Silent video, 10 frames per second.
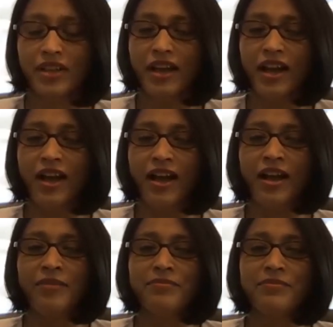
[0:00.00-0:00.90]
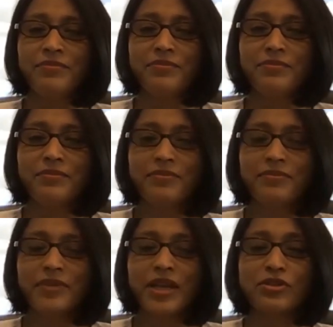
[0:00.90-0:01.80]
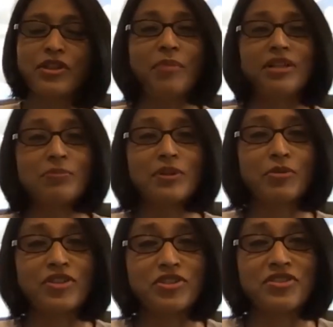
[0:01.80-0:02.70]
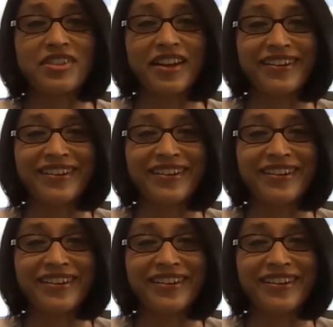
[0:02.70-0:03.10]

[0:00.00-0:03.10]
Um, yeah, so there are multiple questions there.